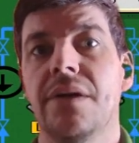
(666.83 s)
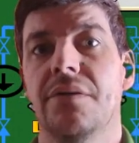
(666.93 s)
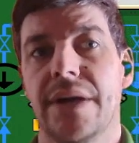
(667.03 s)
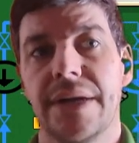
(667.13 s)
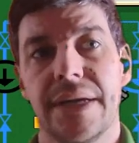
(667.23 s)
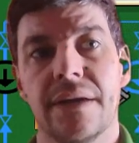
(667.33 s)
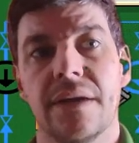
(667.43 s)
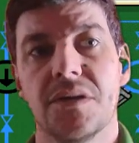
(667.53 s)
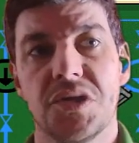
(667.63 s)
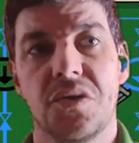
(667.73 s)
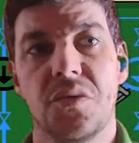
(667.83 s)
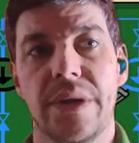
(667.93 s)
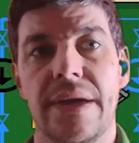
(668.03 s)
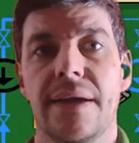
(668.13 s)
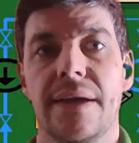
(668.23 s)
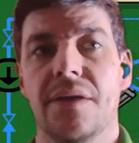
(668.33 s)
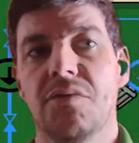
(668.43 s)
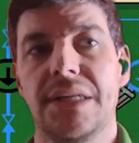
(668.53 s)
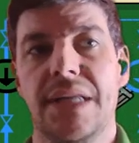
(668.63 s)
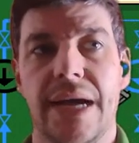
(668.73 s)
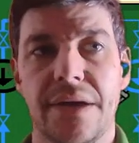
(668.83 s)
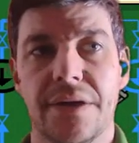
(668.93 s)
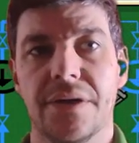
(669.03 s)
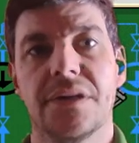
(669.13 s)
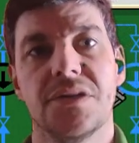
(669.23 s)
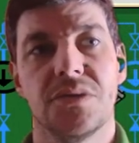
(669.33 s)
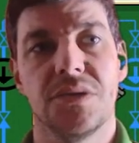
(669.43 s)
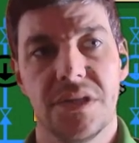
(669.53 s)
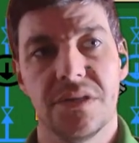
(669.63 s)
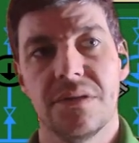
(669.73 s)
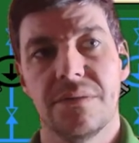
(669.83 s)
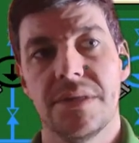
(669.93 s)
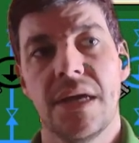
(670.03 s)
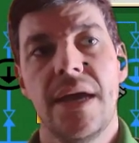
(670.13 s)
running so we can rely on our control systems.